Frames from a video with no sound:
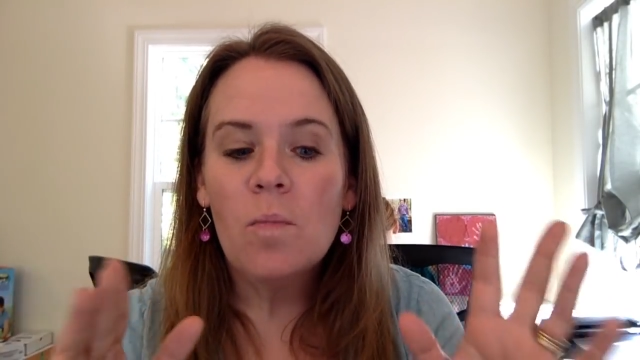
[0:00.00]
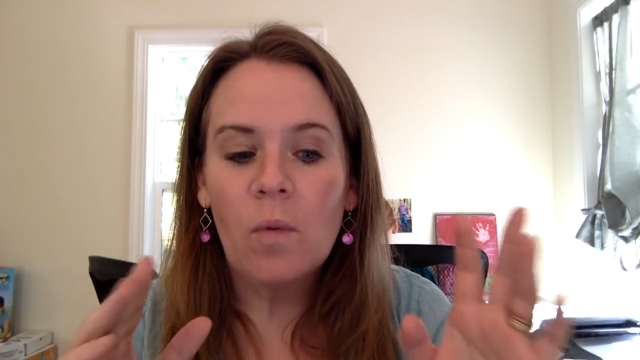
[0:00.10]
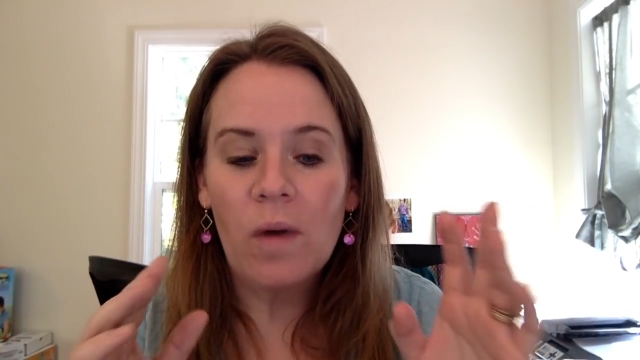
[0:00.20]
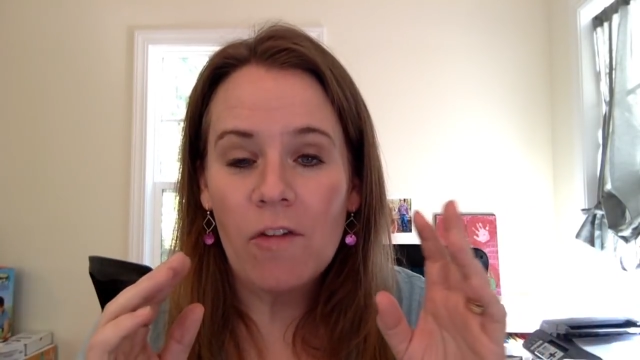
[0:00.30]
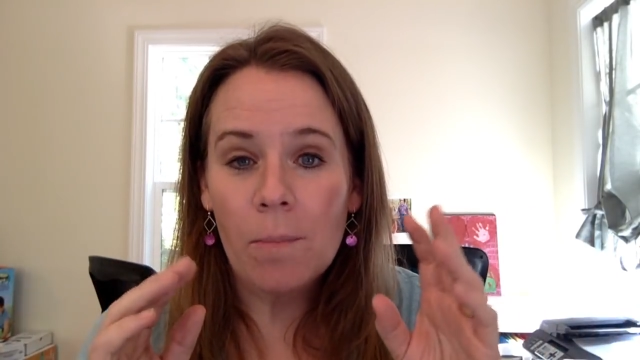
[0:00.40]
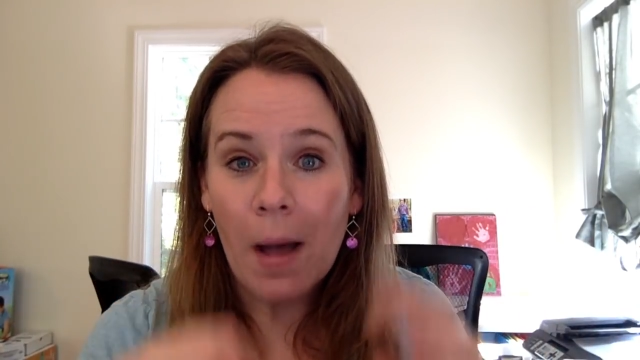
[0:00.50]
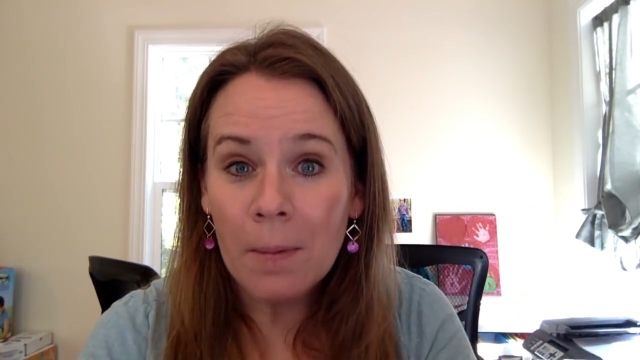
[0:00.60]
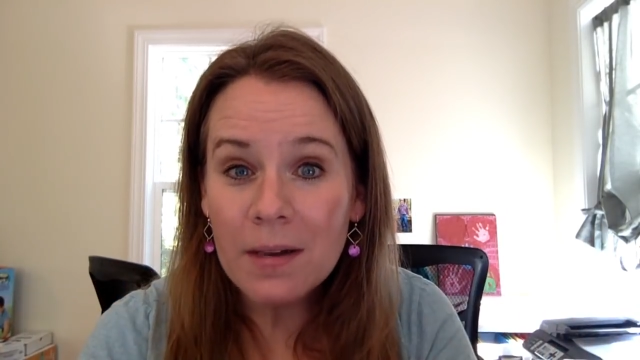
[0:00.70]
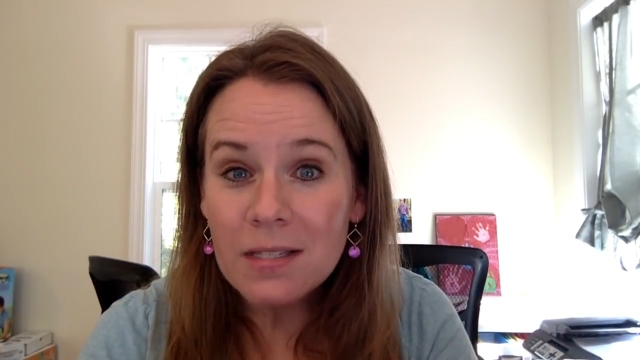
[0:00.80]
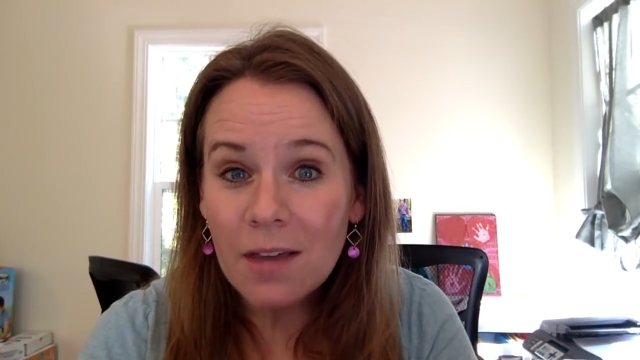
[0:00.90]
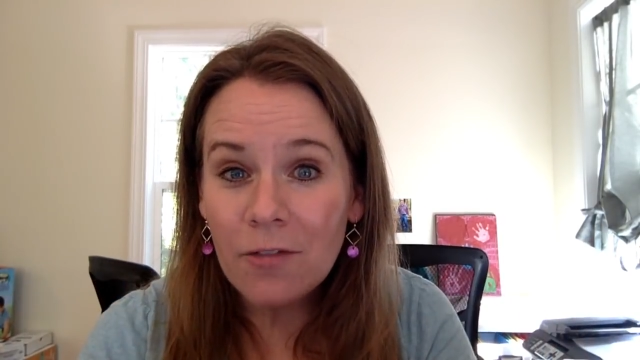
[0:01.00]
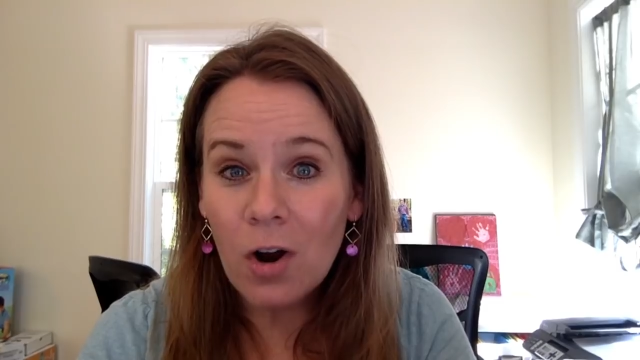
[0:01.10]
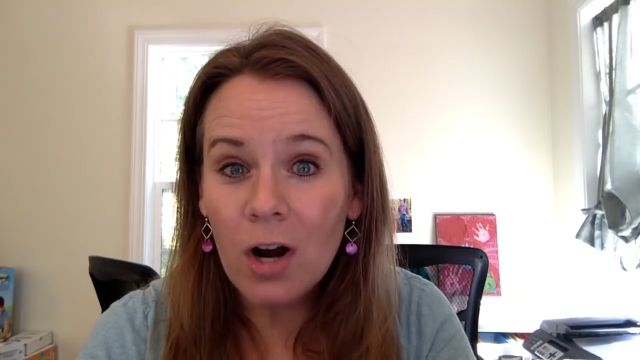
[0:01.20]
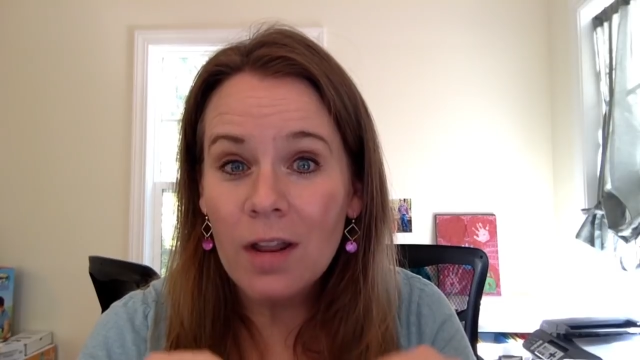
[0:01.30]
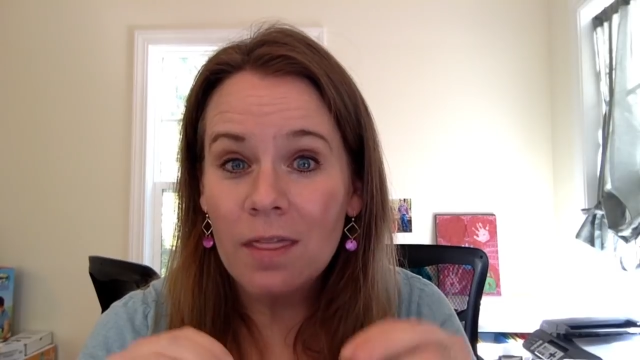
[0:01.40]
but we have a Publix gift
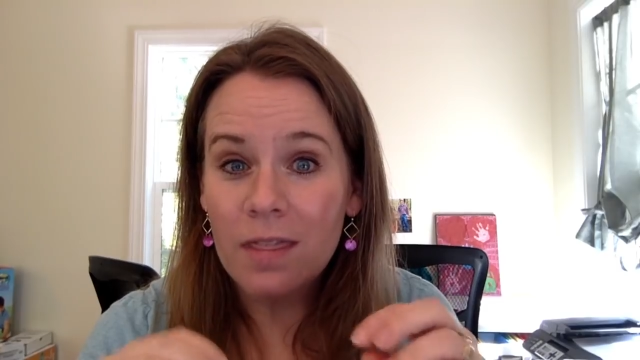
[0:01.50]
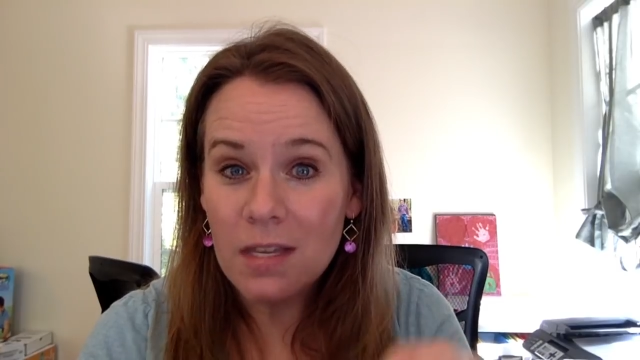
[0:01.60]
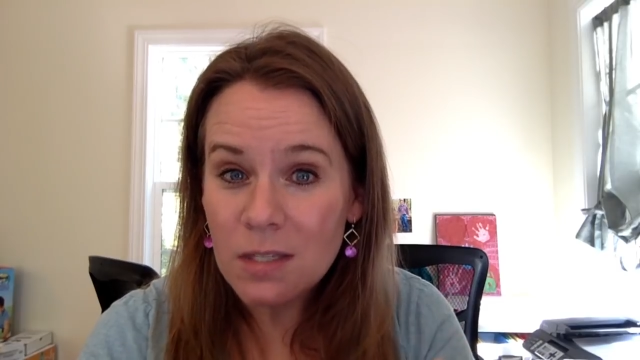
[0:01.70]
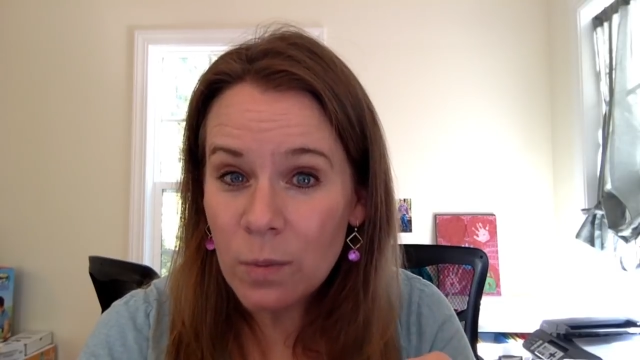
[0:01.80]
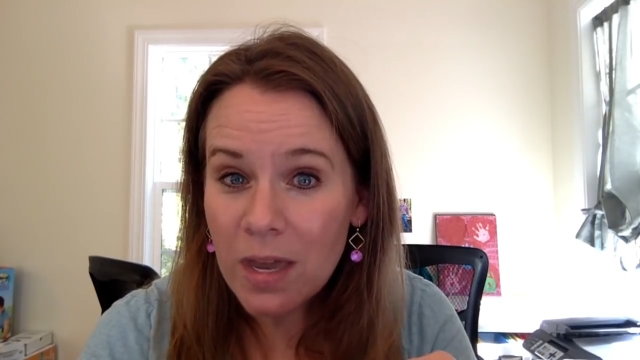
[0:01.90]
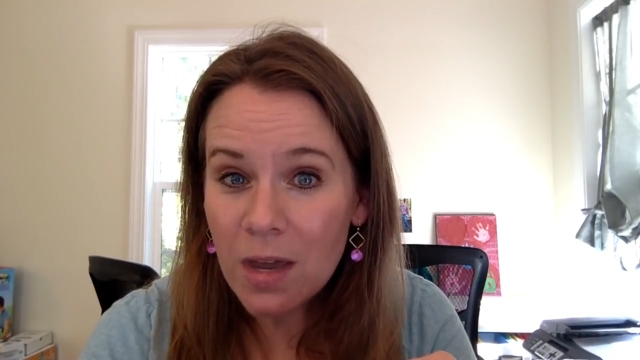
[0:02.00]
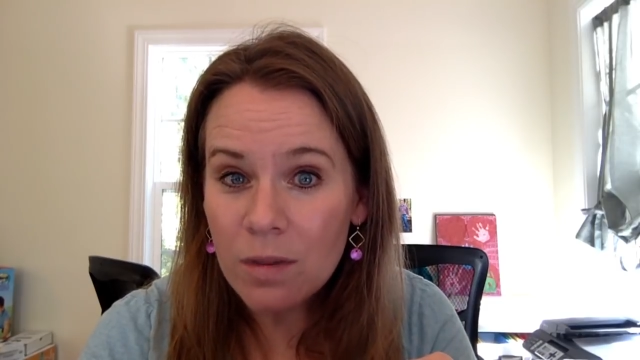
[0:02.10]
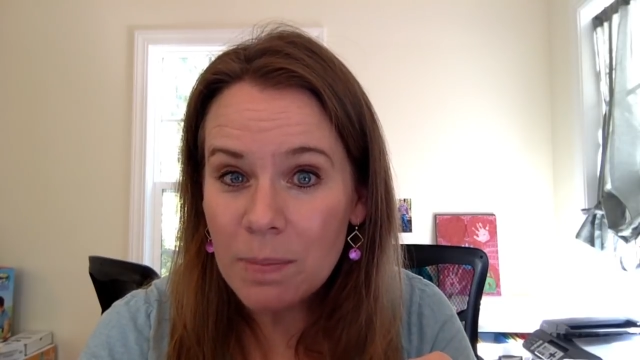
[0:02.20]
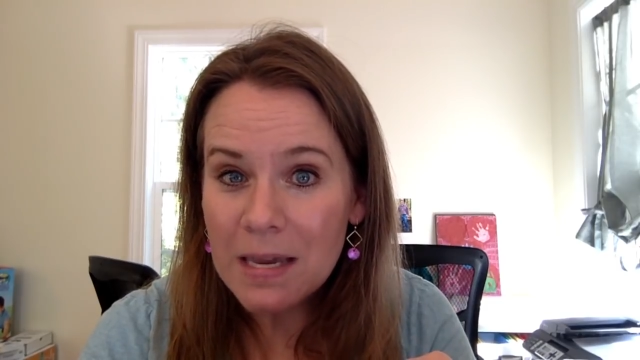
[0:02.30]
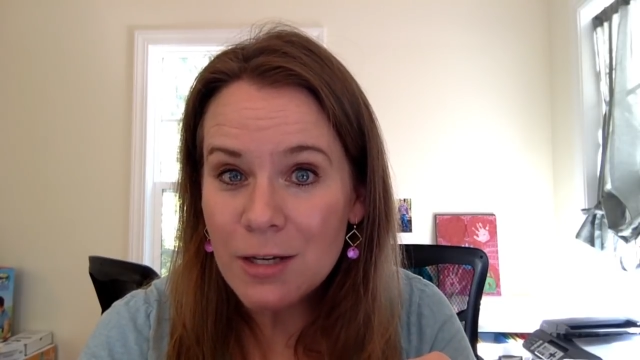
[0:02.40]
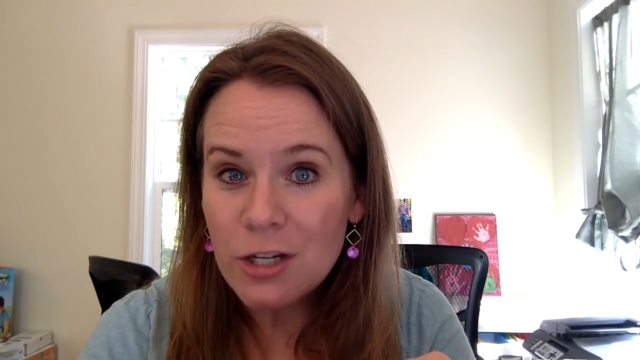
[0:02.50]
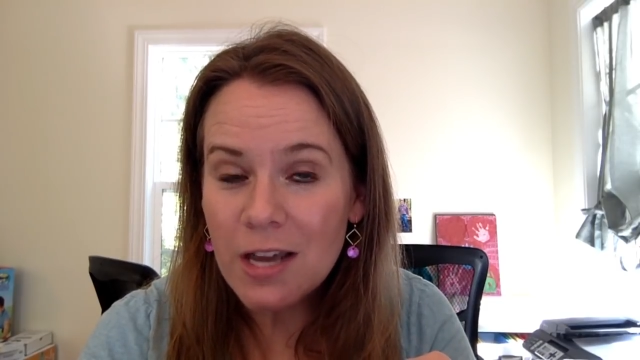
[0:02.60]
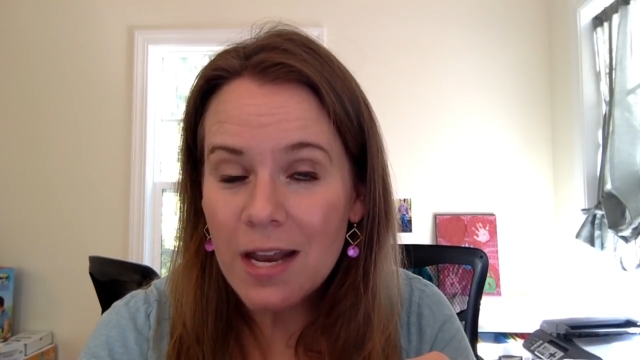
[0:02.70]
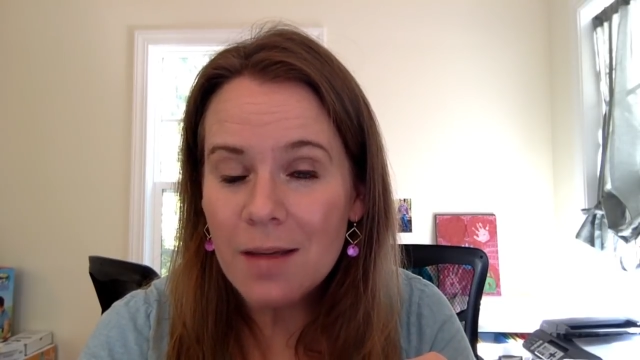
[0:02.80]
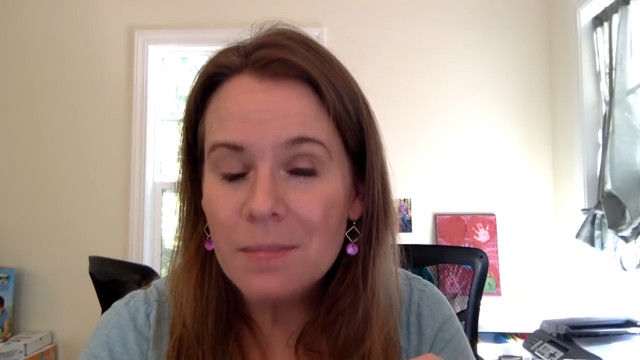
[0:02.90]
card this week with
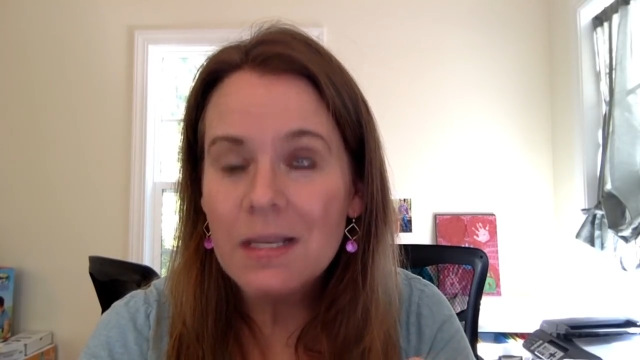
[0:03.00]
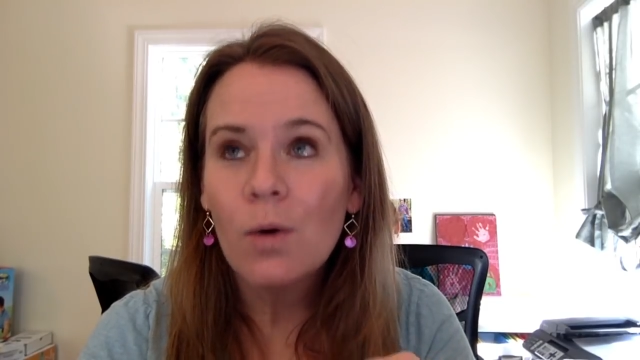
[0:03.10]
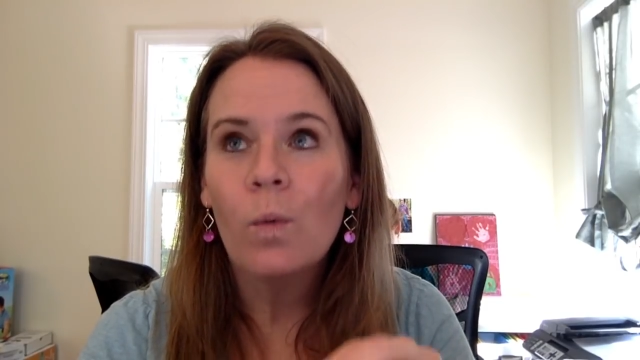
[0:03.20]
P&G items.